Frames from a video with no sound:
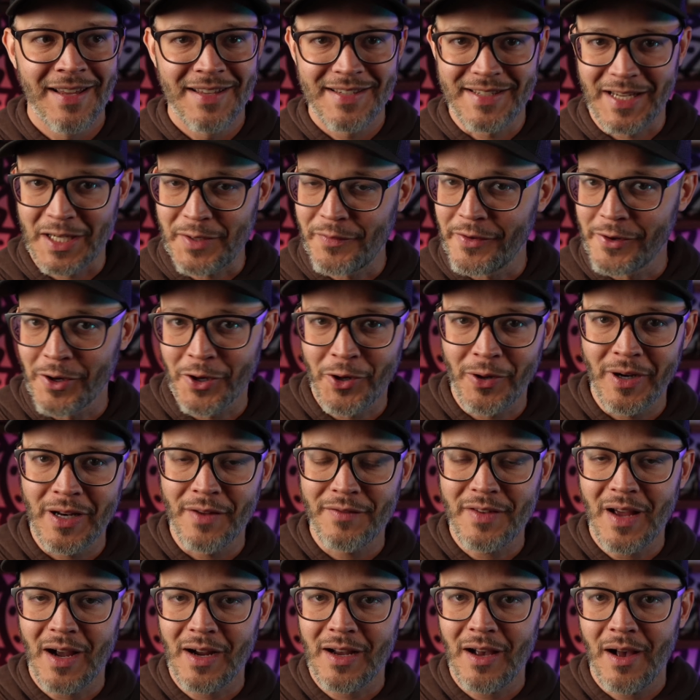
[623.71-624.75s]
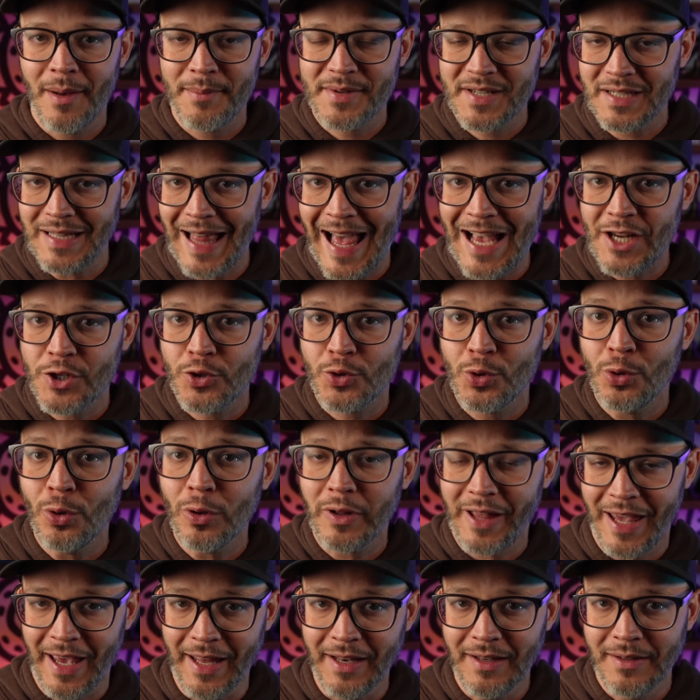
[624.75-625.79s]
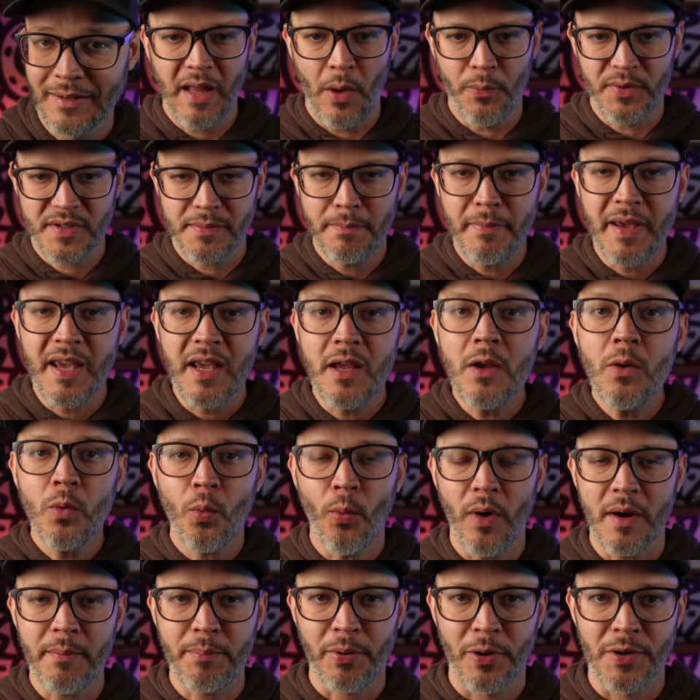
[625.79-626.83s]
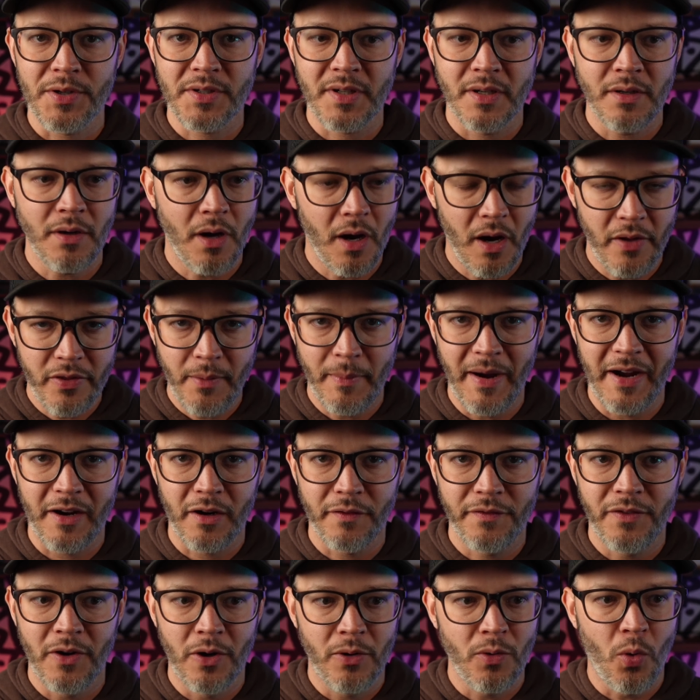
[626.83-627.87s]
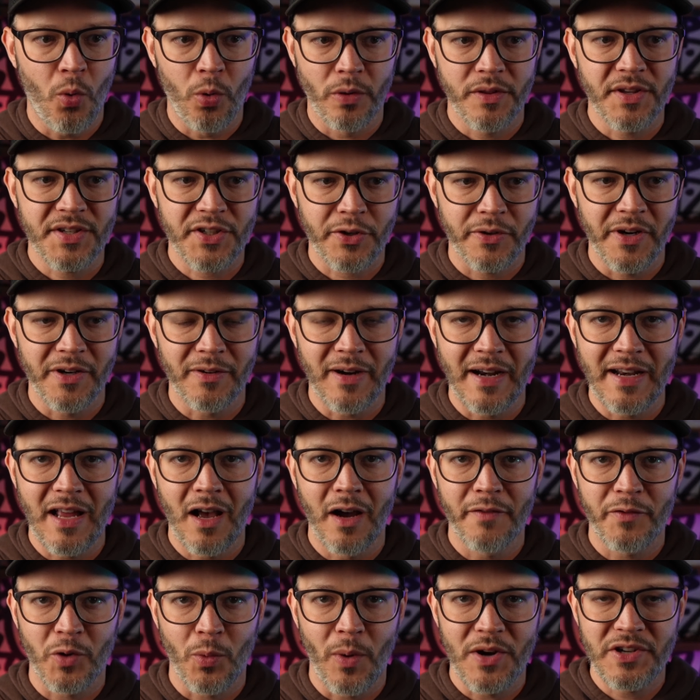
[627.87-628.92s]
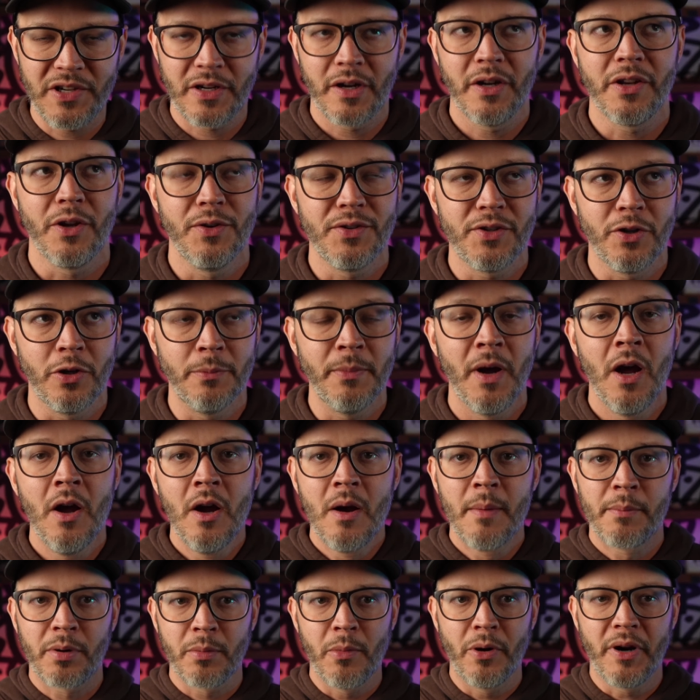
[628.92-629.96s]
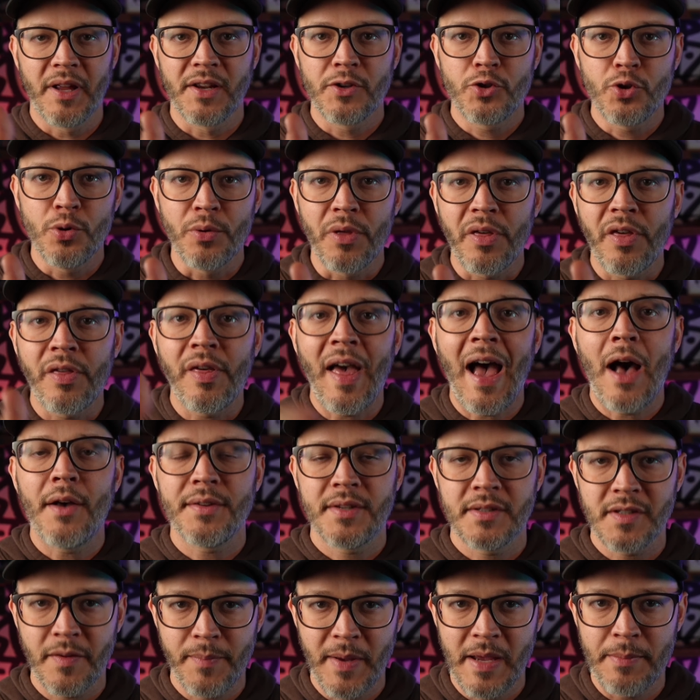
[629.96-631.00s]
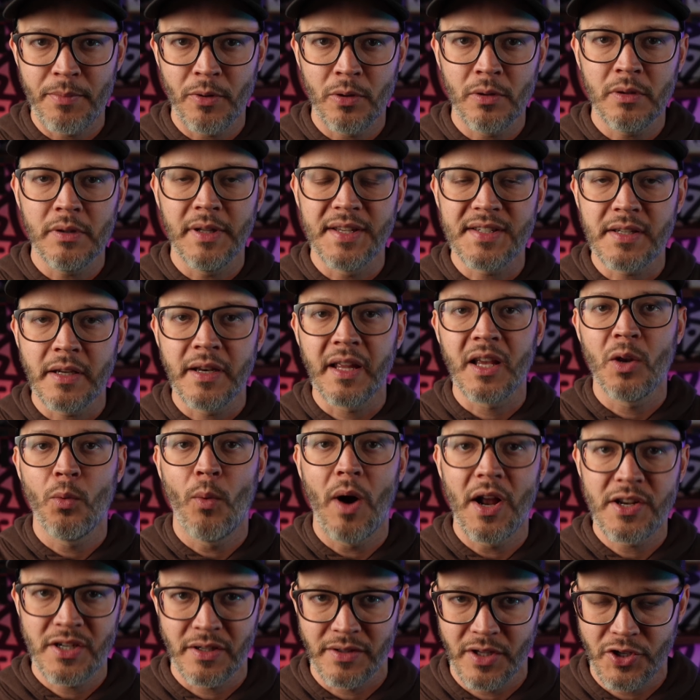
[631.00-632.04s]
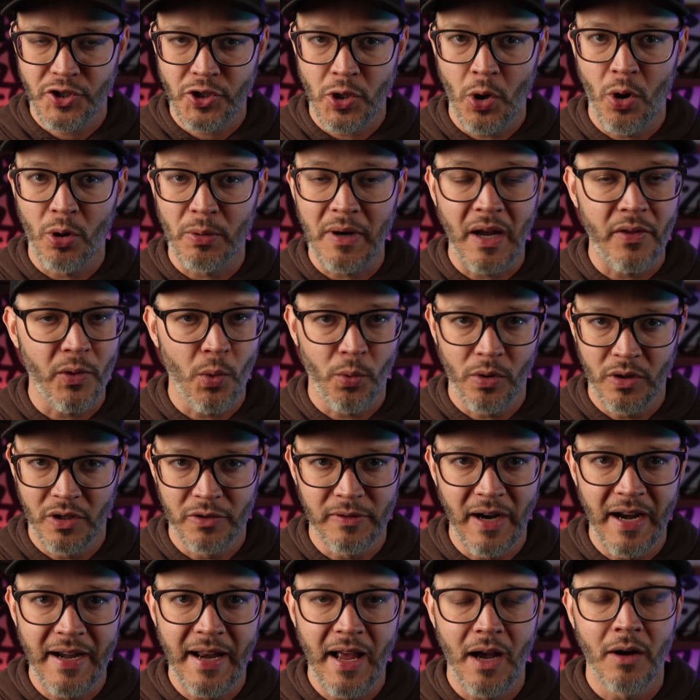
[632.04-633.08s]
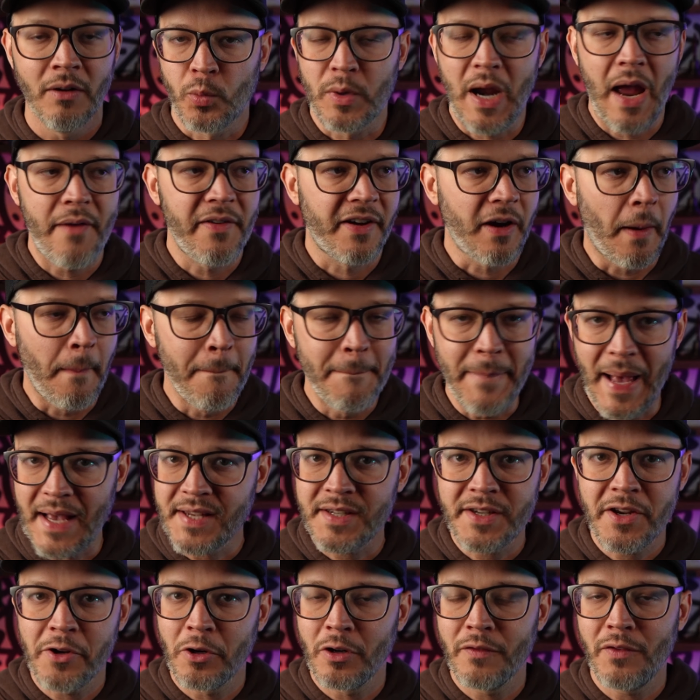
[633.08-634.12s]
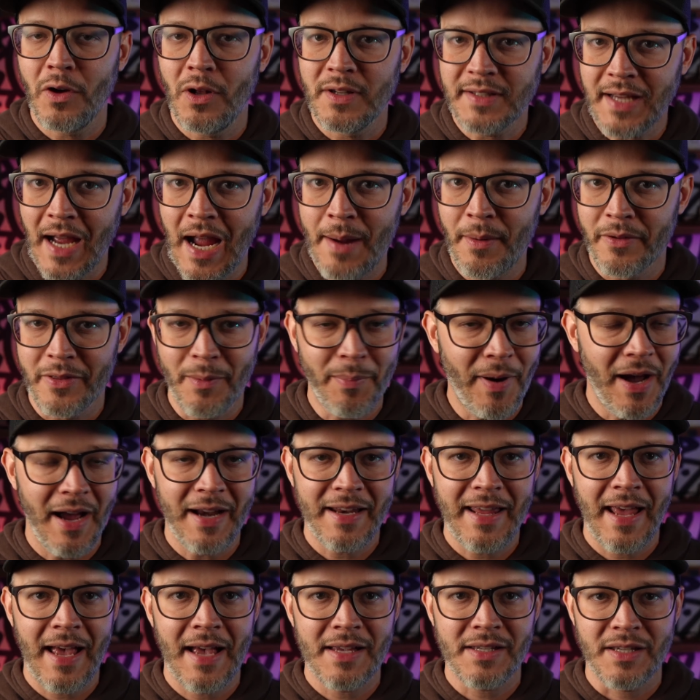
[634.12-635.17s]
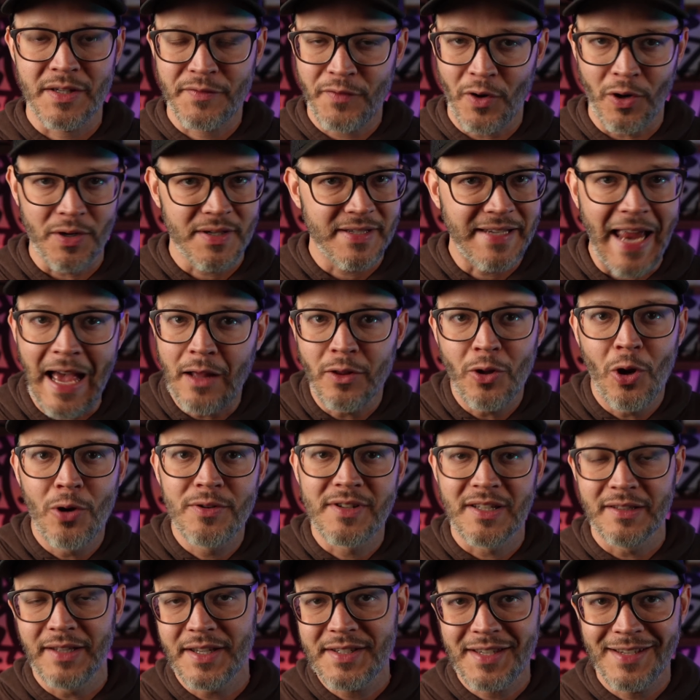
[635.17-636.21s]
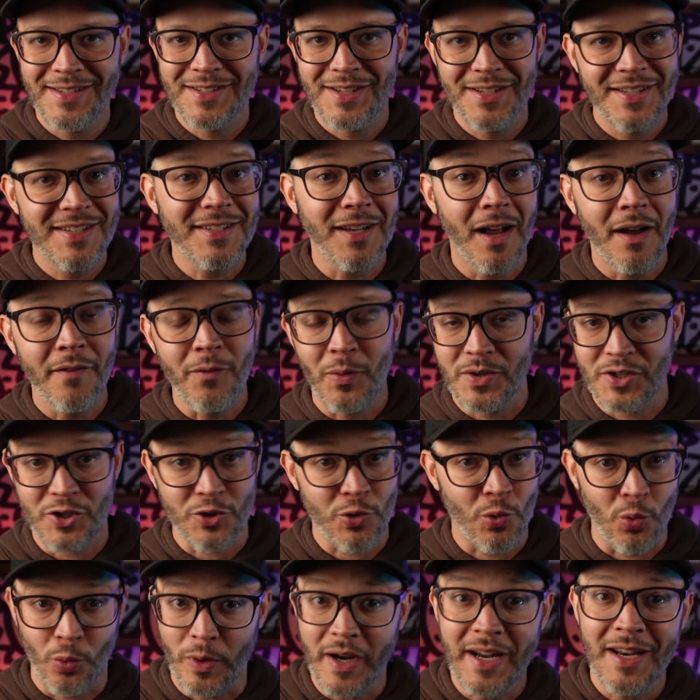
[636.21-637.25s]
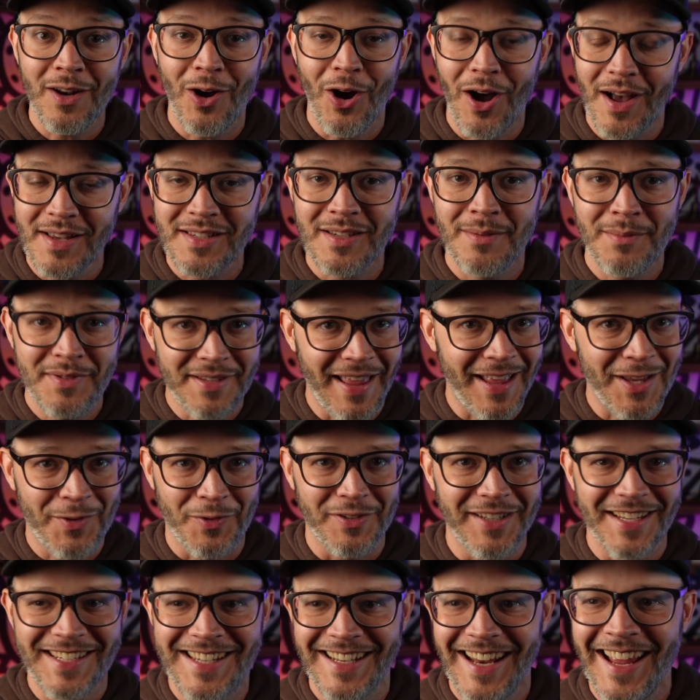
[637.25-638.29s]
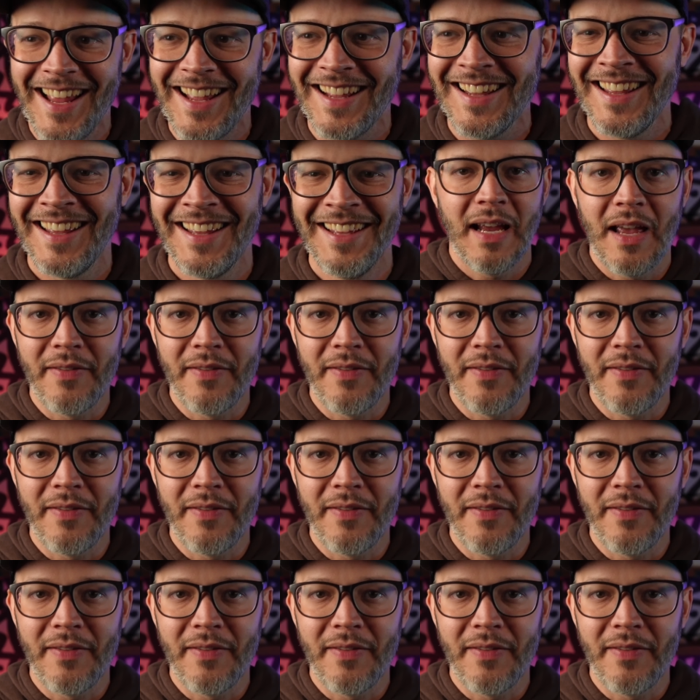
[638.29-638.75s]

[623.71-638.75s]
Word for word: six figure creative dot com slash toolkit. That was me, one person on the microphone or the screen right now if you're watching on YouTube, promoting to thousands of people listening and watching this show around the world right now. We're having our best year of all time on the podcast as far as downloads and listens and stuff, which is great. Awesome. Thanks for listening.